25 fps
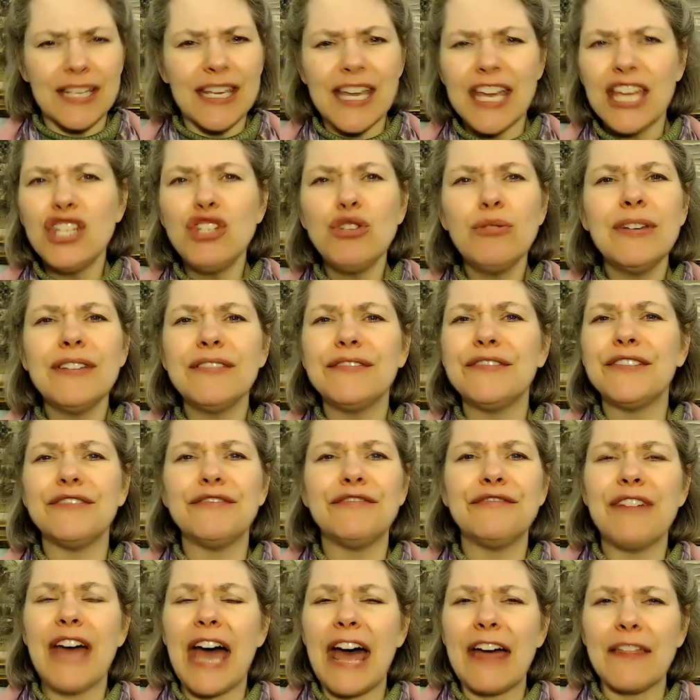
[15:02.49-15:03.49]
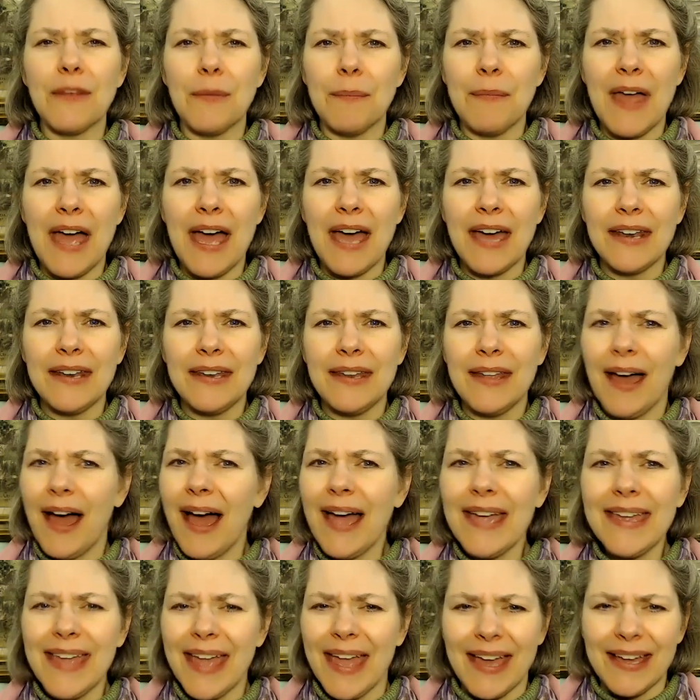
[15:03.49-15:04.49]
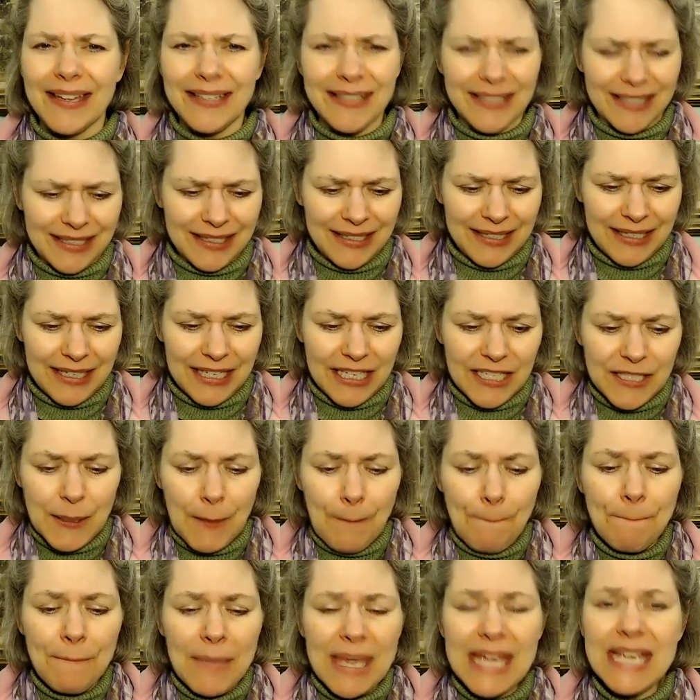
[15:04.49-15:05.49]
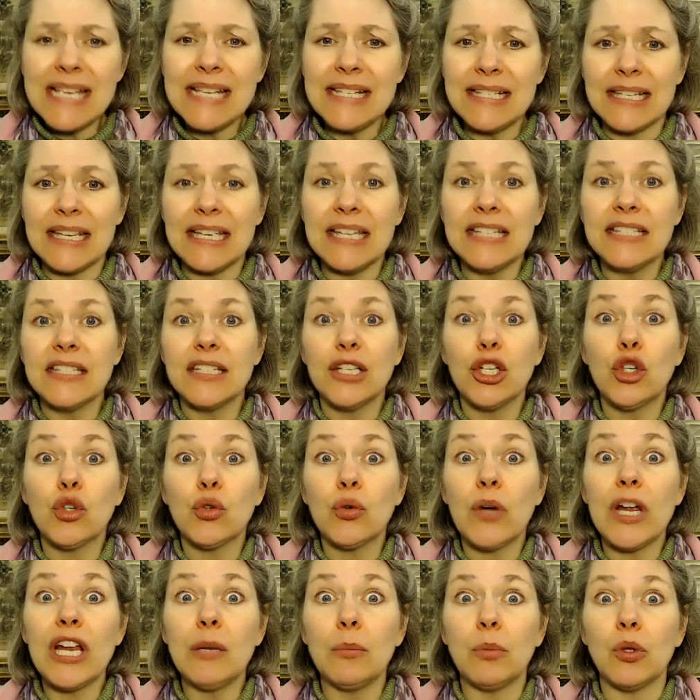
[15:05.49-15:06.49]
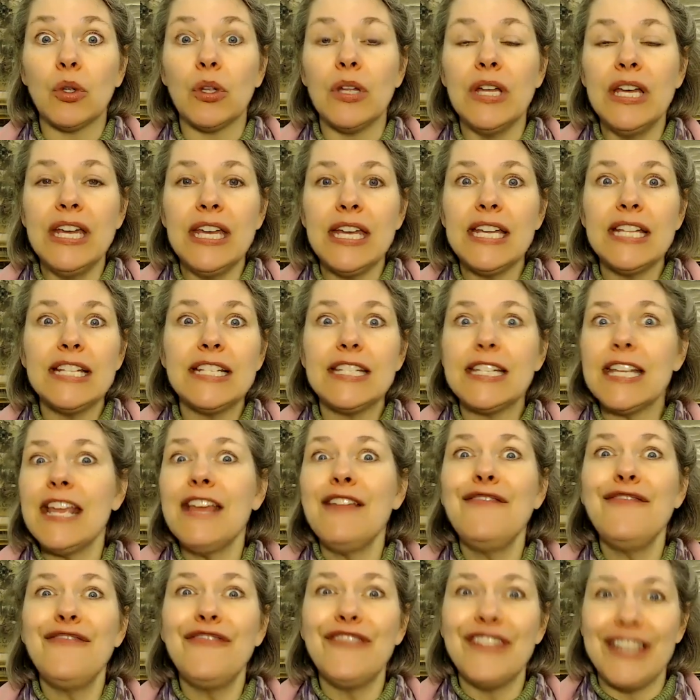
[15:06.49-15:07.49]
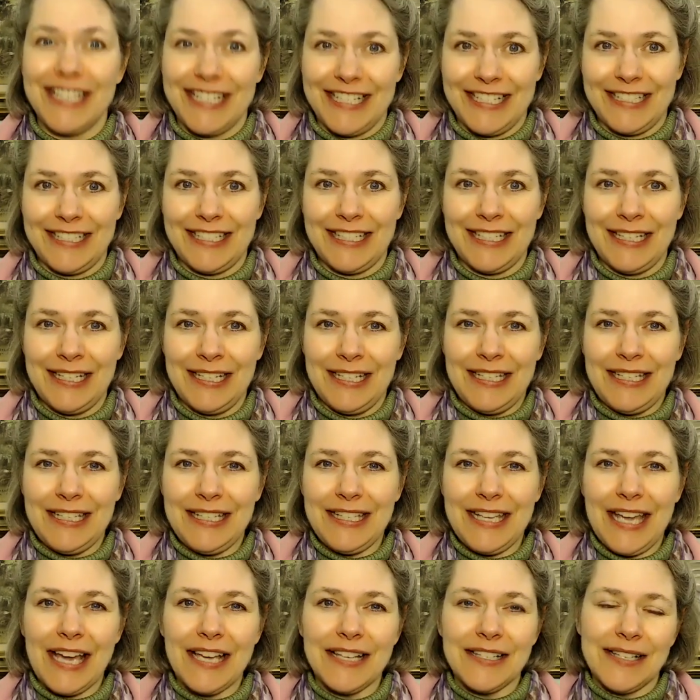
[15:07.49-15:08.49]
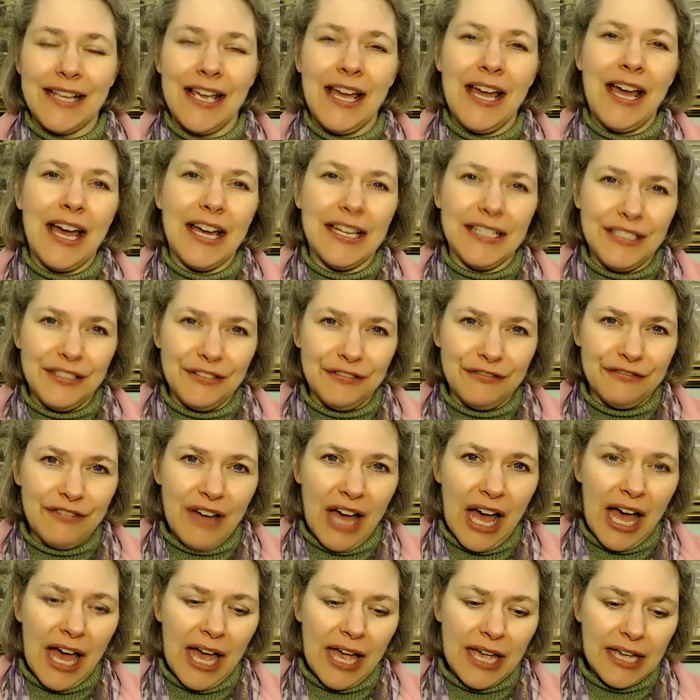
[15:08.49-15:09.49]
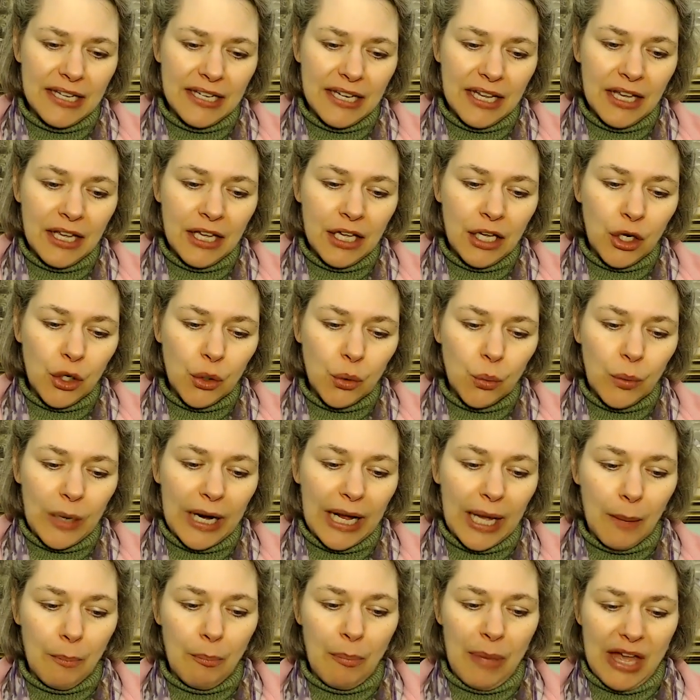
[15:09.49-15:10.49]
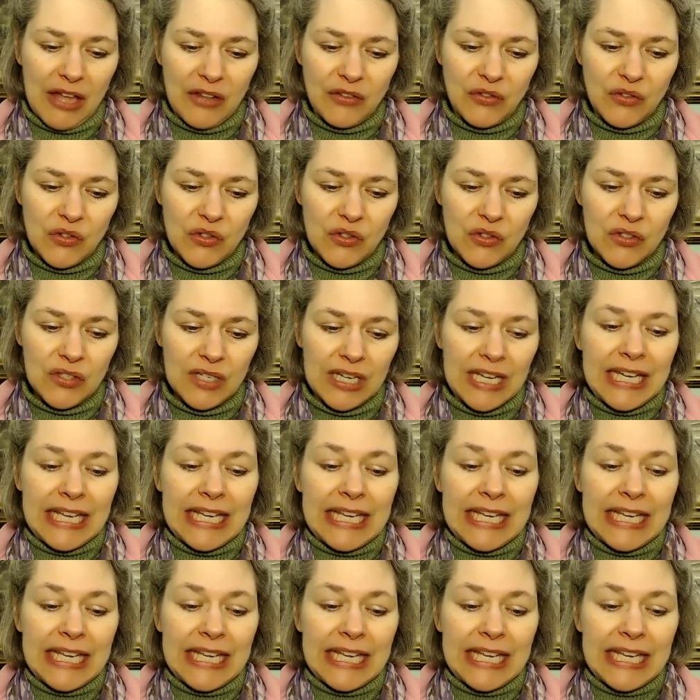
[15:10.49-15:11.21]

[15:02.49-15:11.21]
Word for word: Can you even fathom that? I can't. It's amazing. It's incredible. It's infinite. He has a divine recompense.